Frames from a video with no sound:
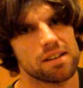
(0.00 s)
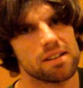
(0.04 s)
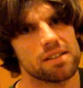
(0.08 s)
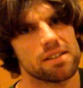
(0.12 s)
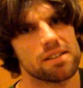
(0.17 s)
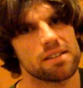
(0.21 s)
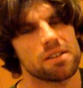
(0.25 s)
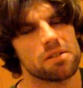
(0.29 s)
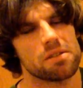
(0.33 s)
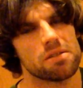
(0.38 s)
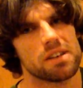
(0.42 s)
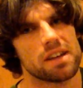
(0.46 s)

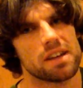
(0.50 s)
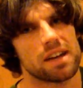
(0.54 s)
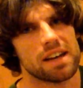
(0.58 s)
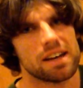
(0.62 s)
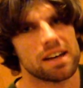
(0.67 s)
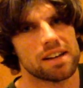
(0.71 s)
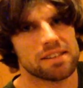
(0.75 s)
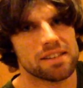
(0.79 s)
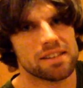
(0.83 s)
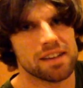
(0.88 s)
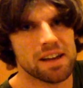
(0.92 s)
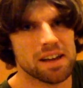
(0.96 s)
so
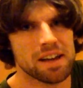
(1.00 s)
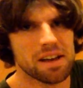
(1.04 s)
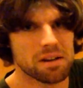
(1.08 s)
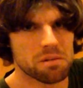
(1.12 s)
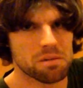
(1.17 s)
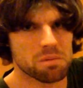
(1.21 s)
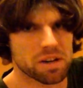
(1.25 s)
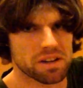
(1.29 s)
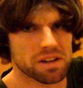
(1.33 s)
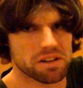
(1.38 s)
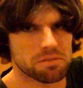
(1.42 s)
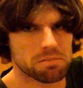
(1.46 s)
that
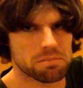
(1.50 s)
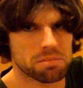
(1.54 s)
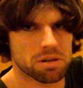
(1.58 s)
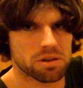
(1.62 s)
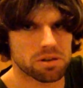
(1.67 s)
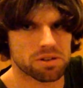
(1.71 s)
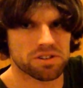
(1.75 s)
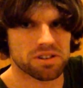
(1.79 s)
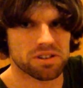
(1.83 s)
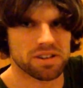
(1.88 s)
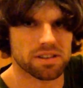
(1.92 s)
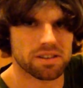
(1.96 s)
when you
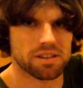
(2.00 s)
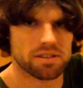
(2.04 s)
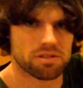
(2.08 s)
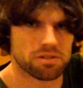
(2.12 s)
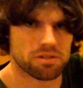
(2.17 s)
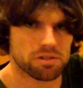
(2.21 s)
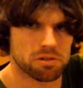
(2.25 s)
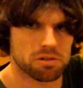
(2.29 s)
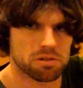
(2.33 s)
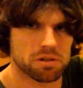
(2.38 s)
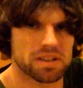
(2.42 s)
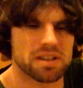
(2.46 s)
push it
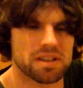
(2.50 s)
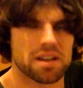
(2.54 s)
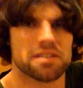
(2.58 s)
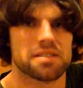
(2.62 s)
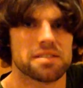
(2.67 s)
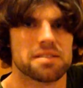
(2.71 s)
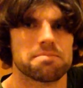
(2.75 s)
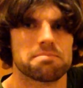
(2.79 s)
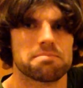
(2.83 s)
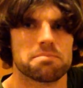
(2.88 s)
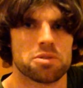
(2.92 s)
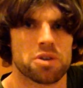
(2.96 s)
through it
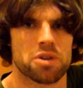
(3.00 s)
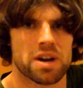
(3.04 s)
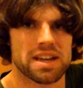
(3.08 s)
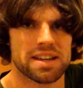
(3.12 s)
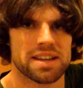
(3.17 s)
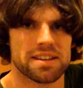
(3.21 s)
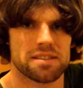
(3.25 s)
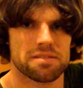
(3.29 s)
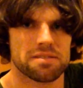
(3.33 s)
doesn't break